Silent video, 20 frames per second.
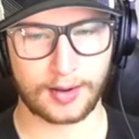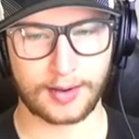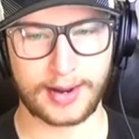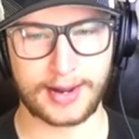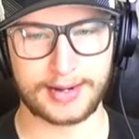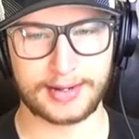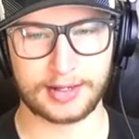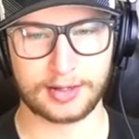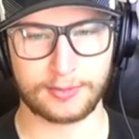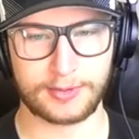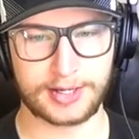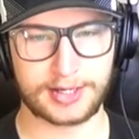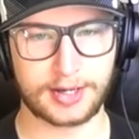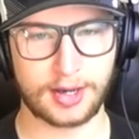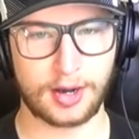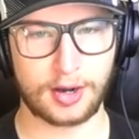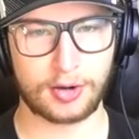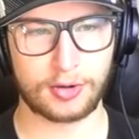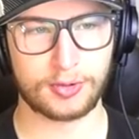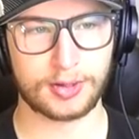All right, here we
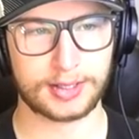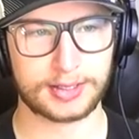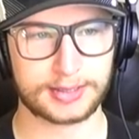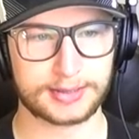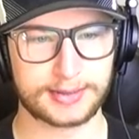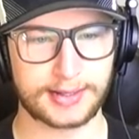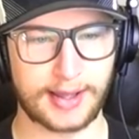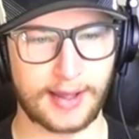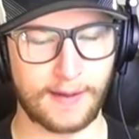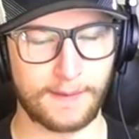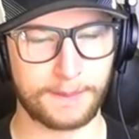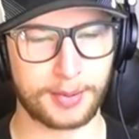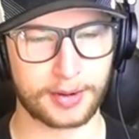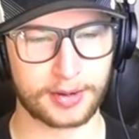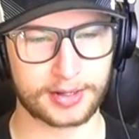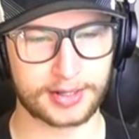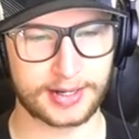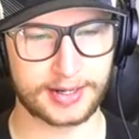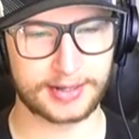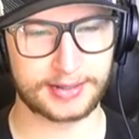go.
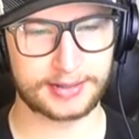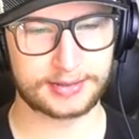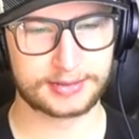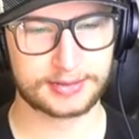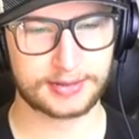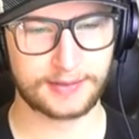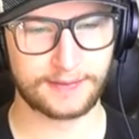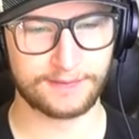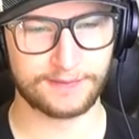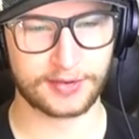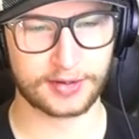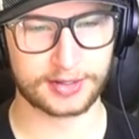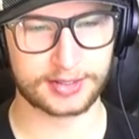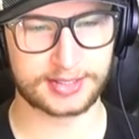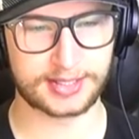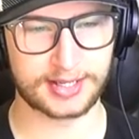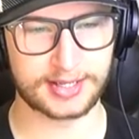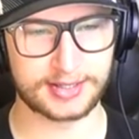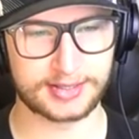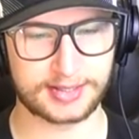Alberta
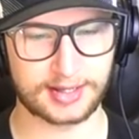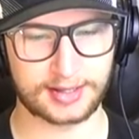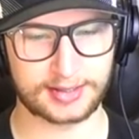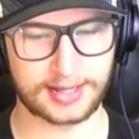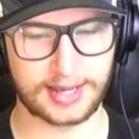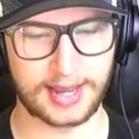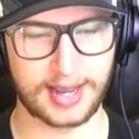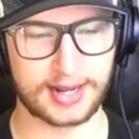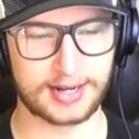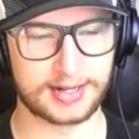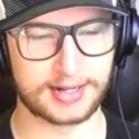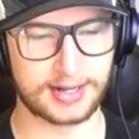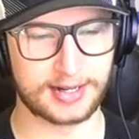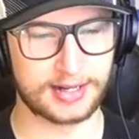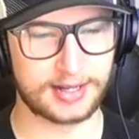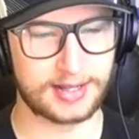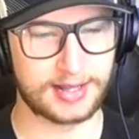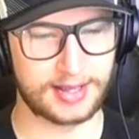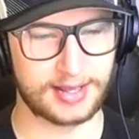versus Canada.